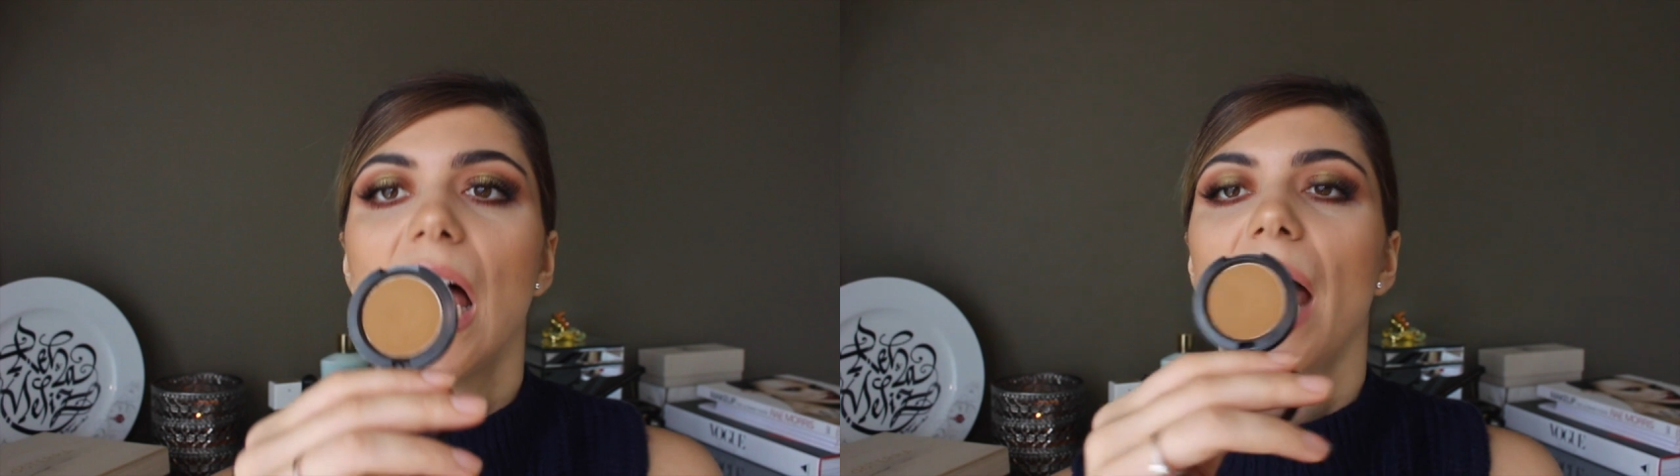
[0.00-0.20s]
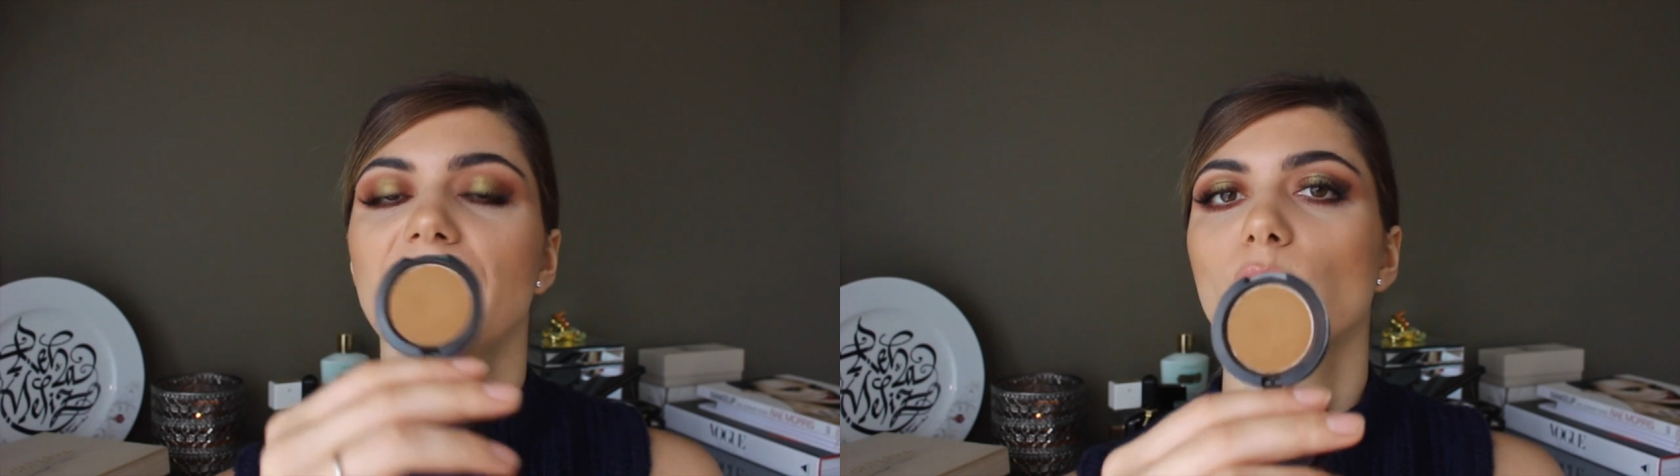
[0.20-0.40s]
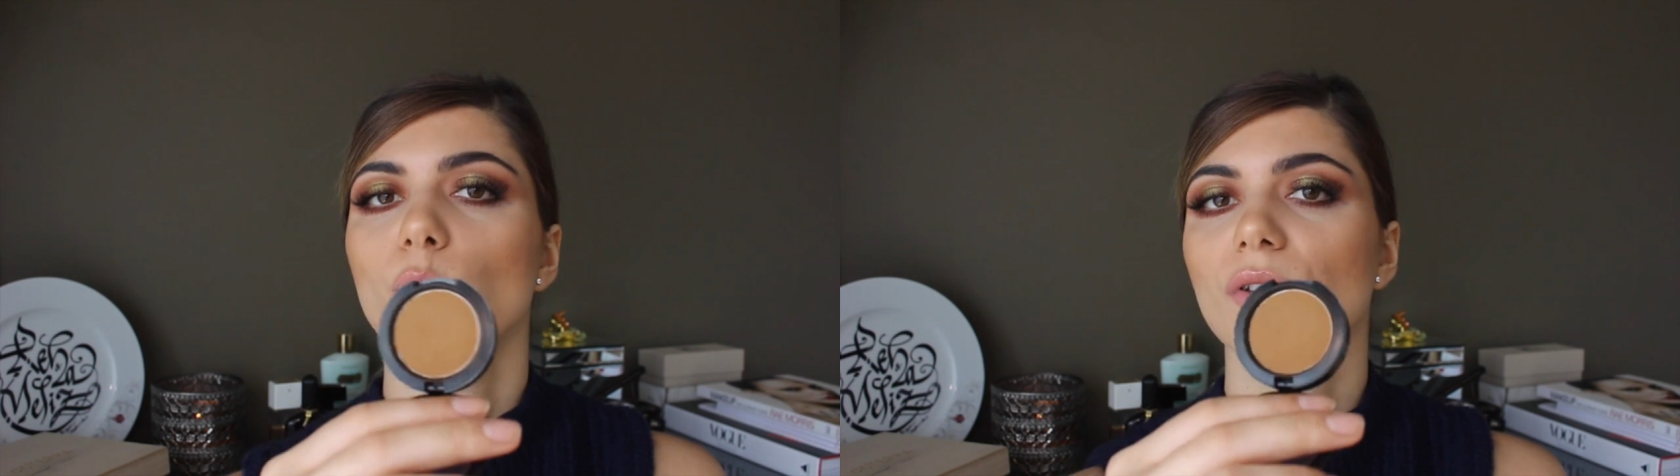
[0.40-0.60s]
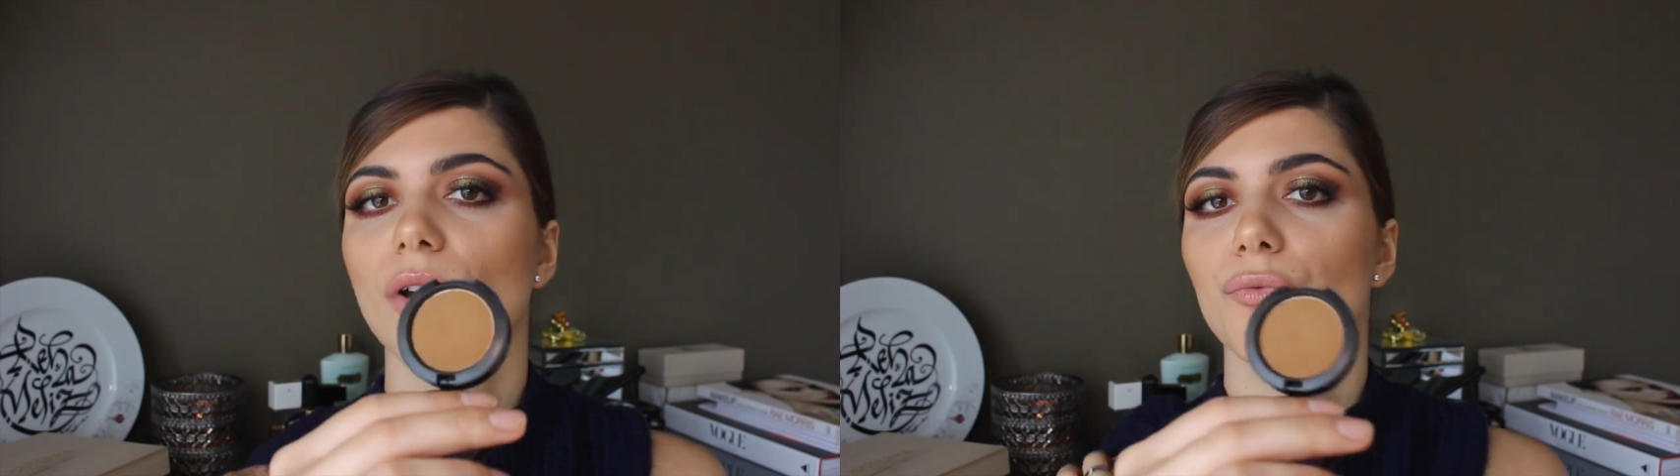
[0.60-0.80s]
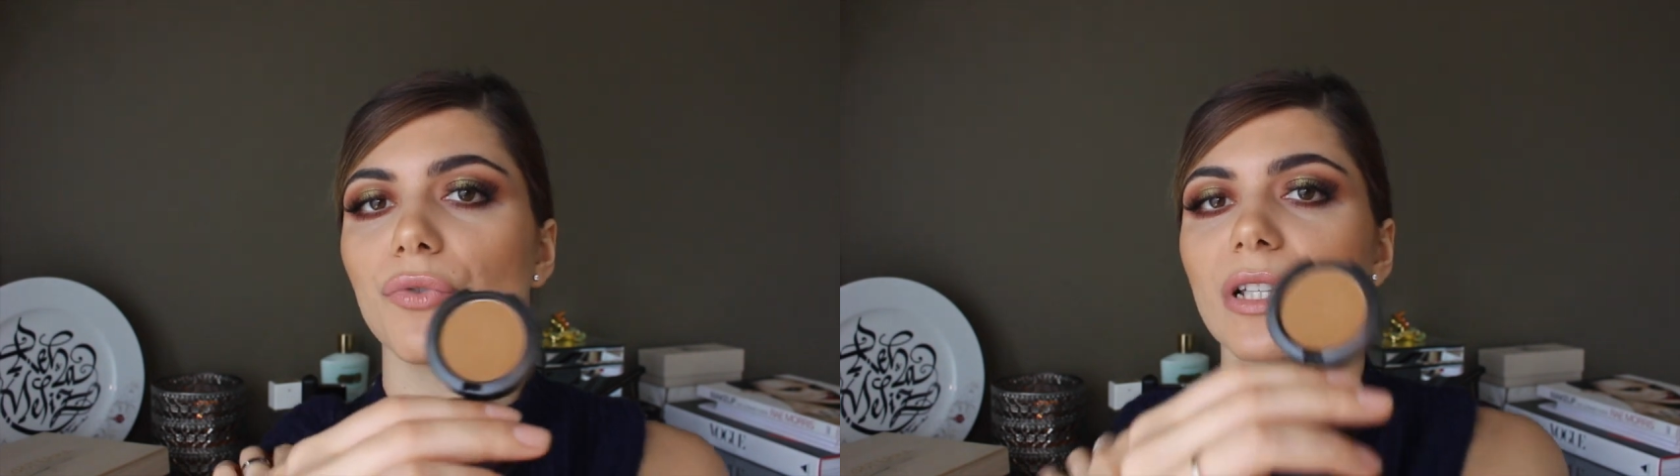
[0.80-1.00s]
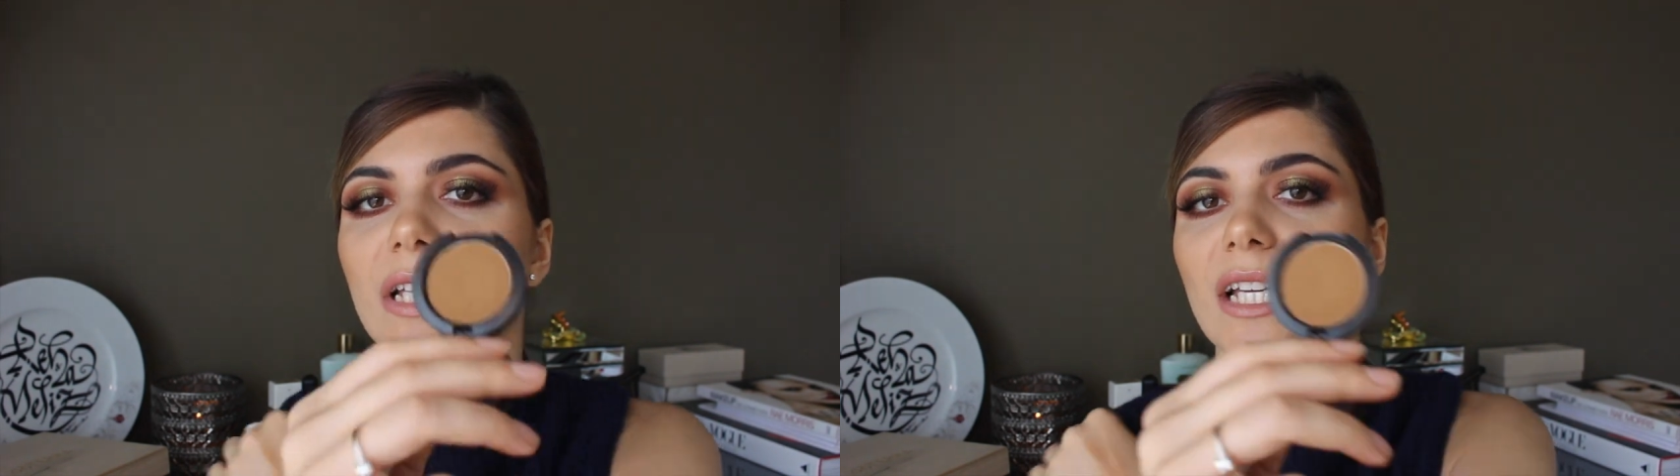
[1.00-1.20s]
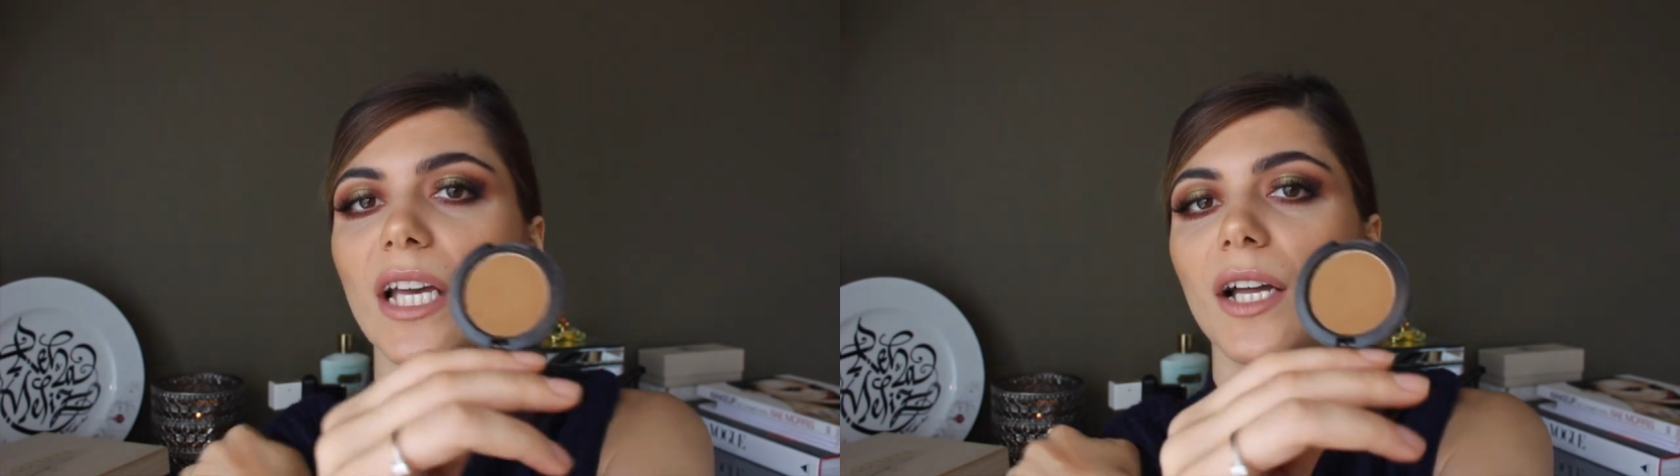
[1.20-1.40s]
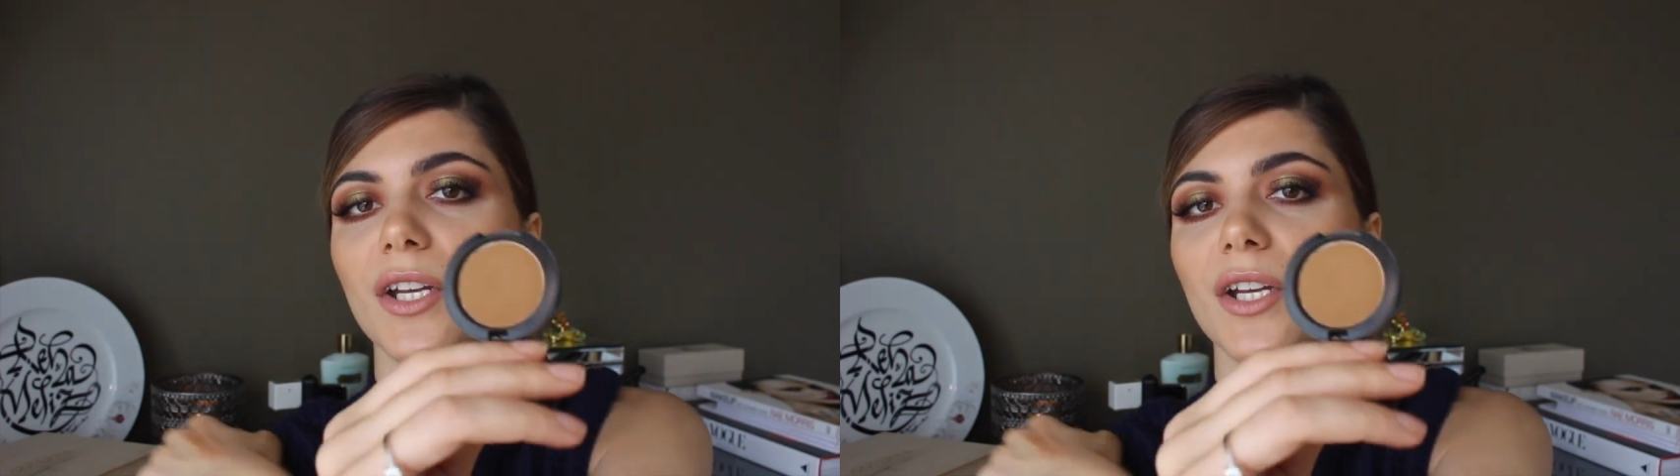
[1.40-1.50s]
and it's also really